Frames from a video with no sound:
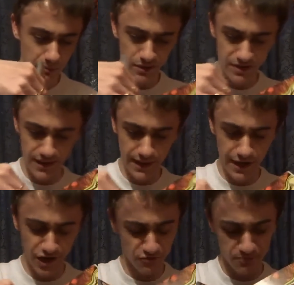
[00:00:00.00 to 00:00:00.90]
burnt
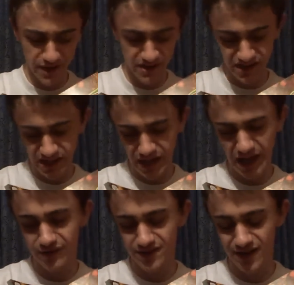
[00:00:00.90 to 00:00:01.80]
alive by the
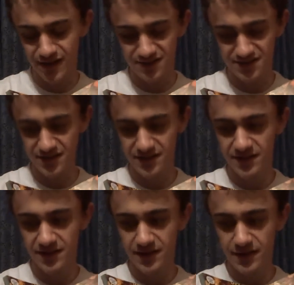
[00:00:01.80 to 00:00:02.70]
avatars
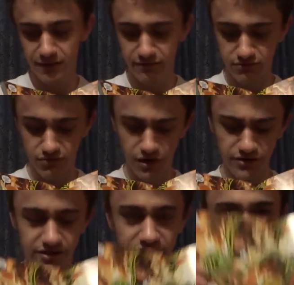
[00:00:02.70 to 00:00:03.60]
of the rot.